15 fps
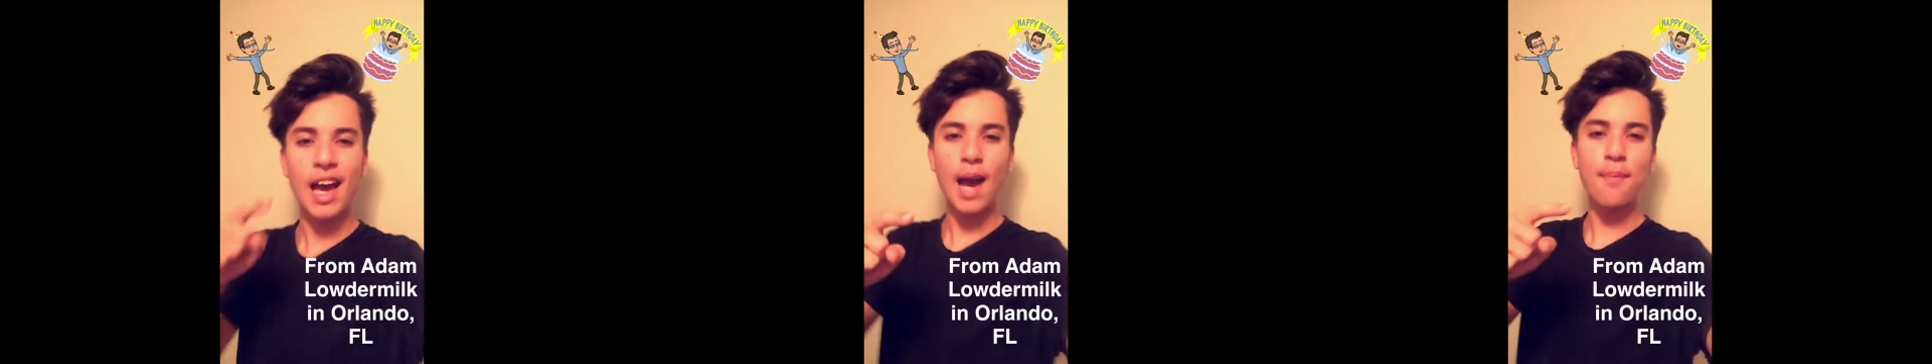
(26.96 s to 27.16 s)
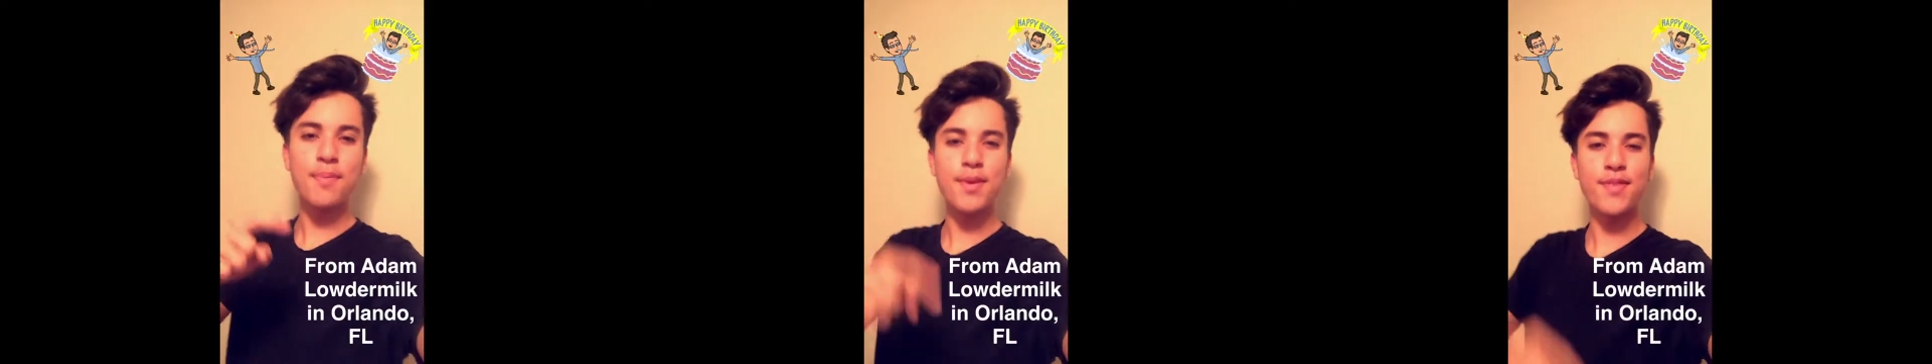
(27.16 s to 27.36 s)

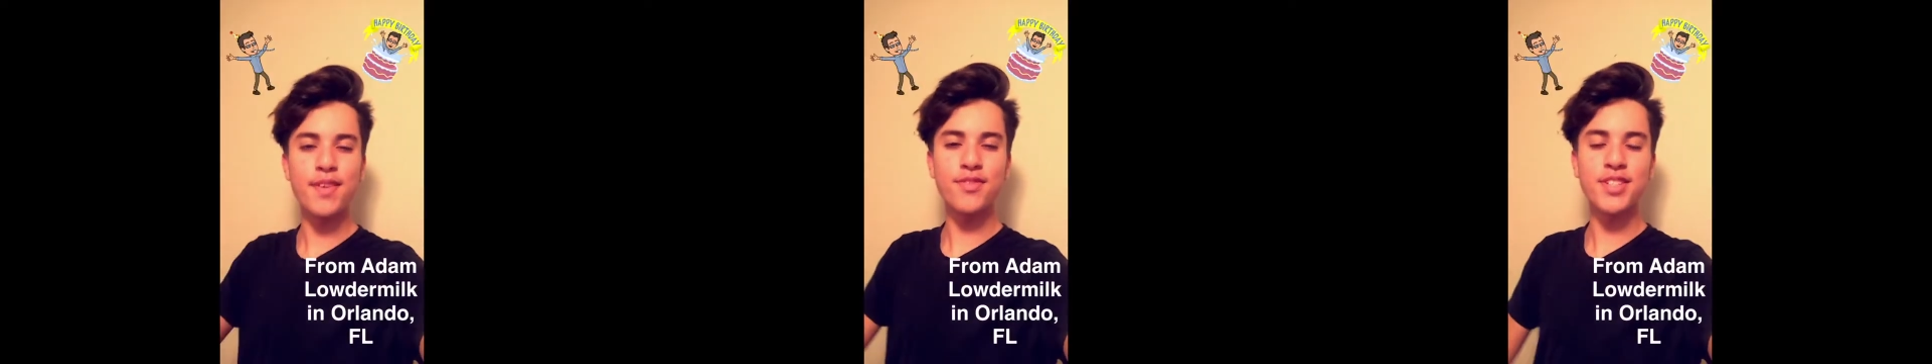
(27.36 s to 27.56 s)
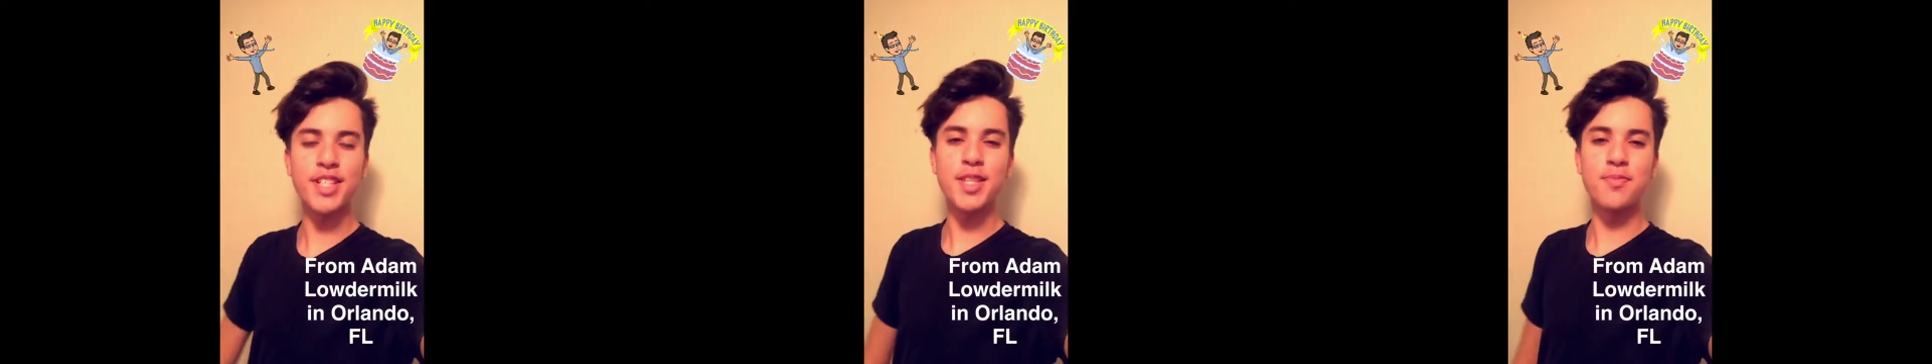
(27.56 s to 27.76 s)
Happy
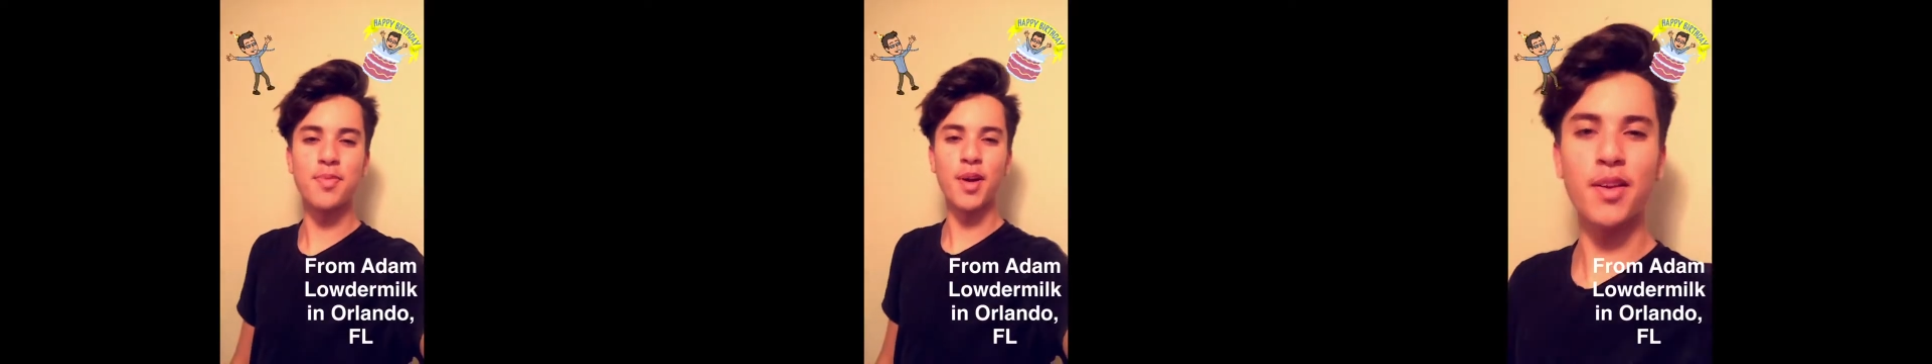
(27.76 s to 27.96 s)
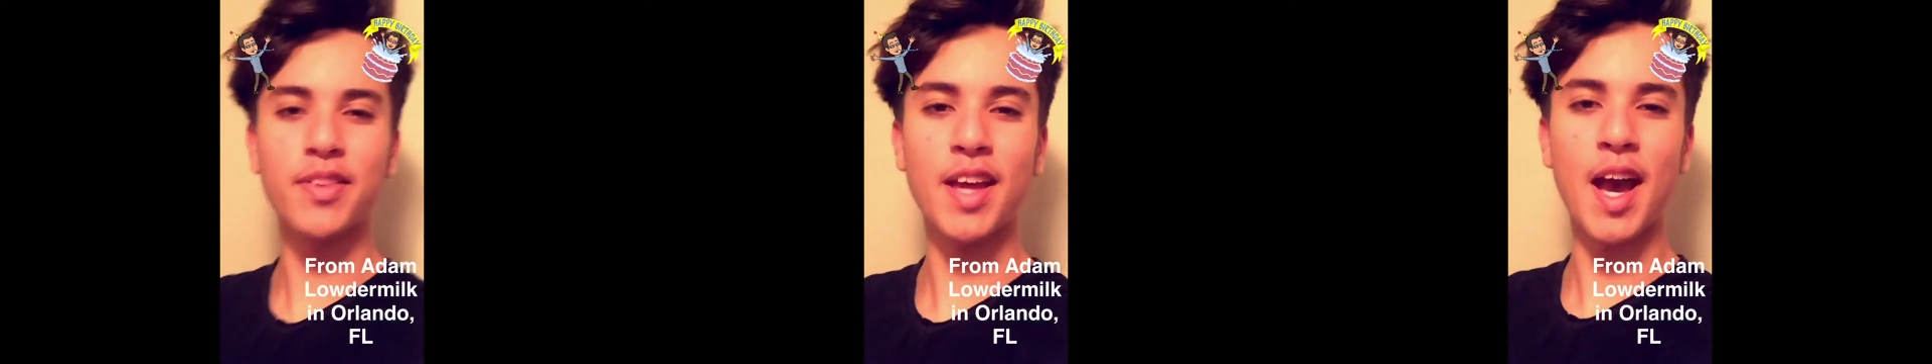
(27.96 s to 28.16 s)
15th
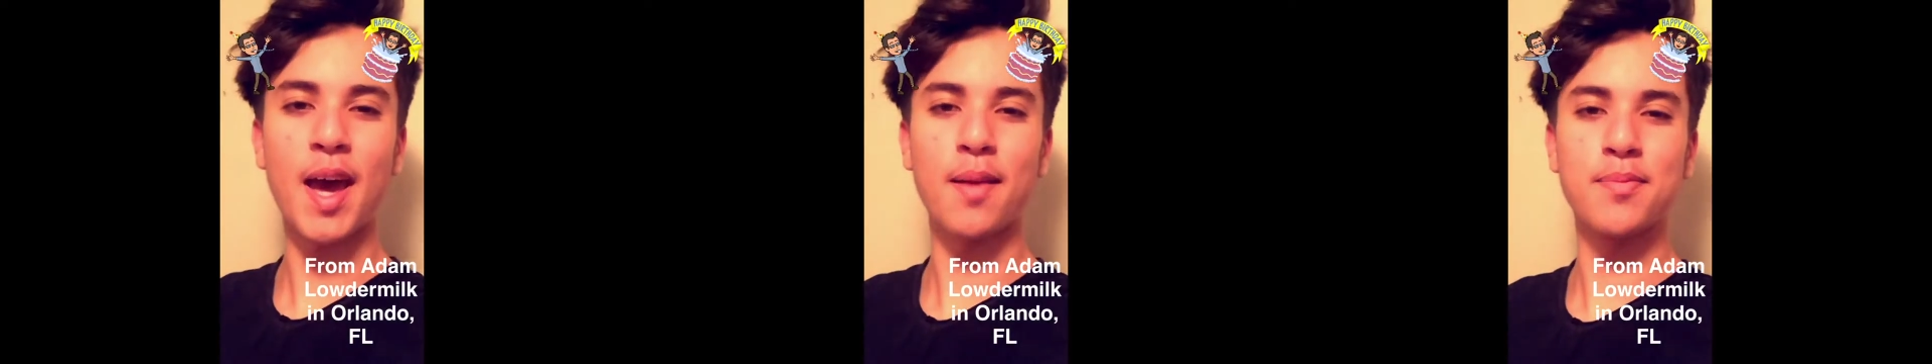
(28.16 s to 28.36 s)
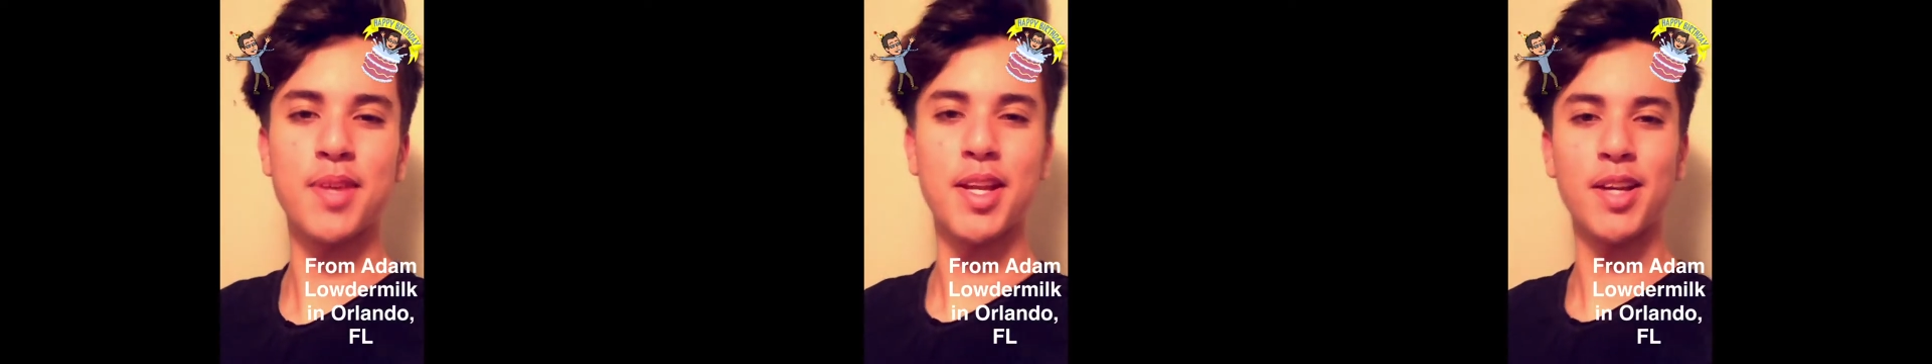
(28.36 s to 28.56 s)
birthday,
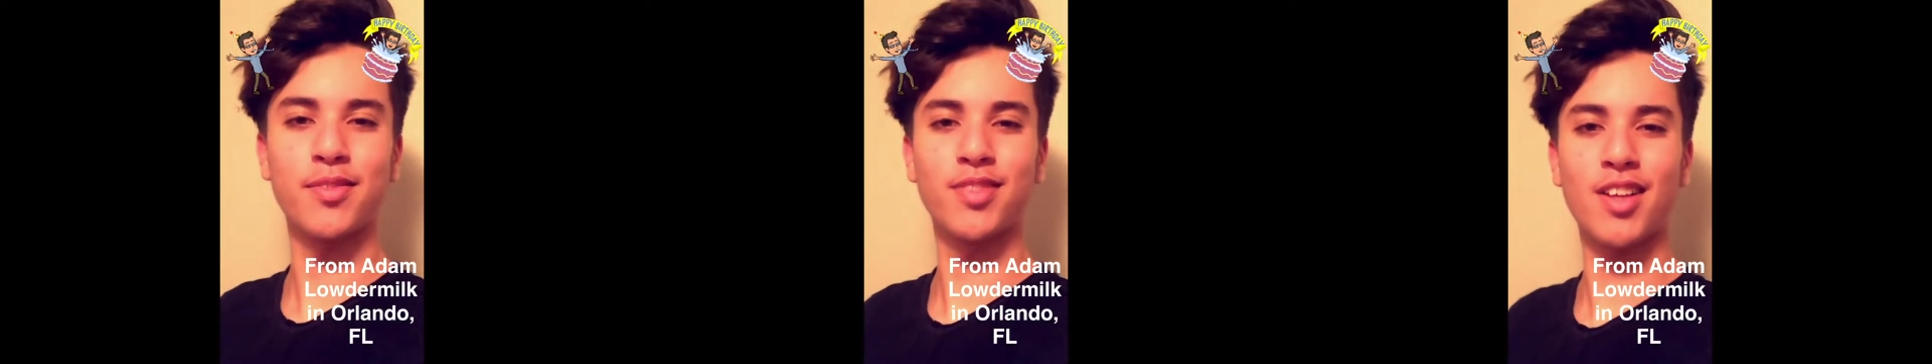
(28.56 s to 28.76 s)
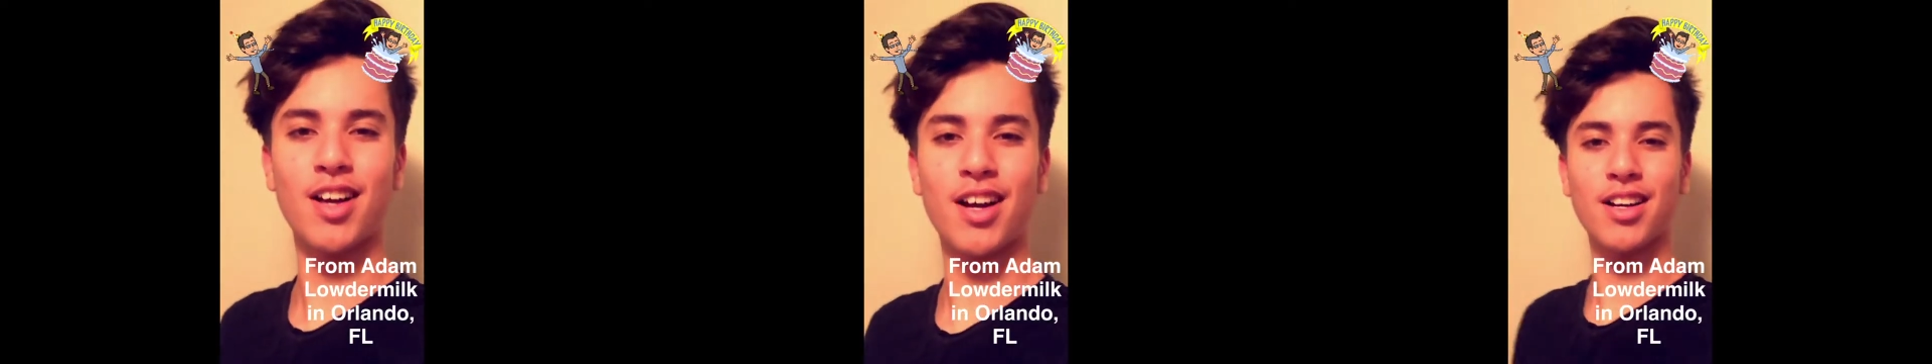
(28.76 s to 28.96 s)
Adam Daniel
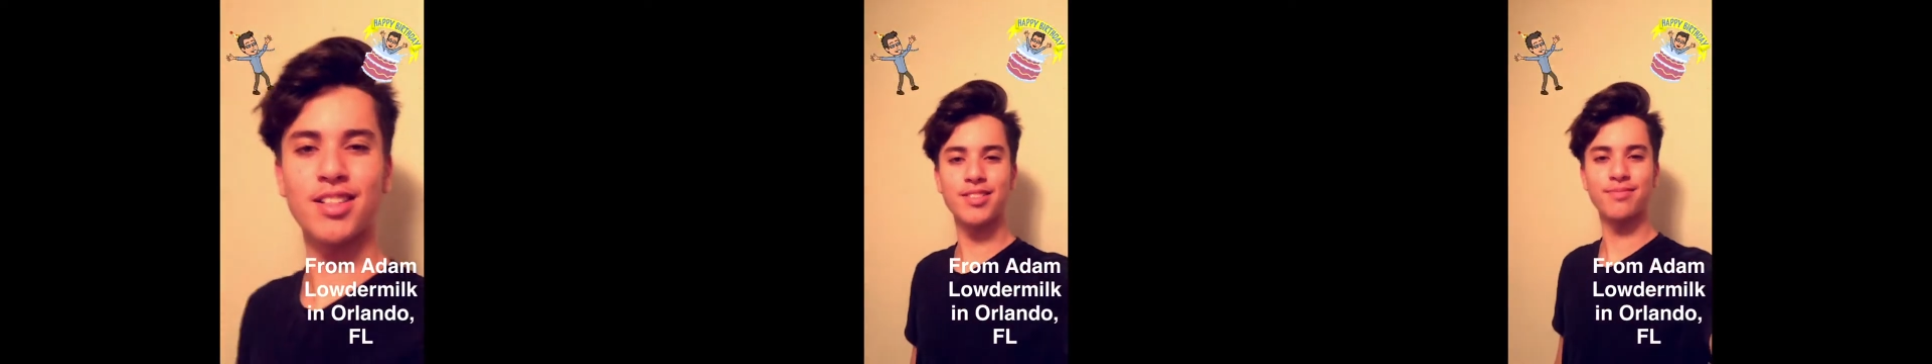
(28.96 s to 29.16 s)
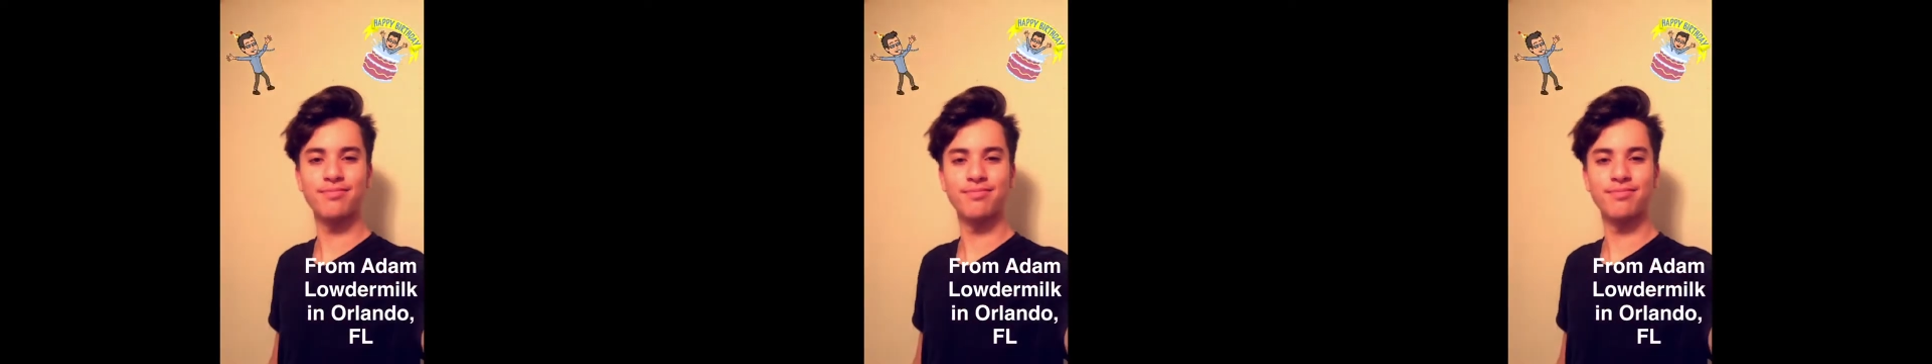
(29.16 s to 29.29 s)
Vlogs.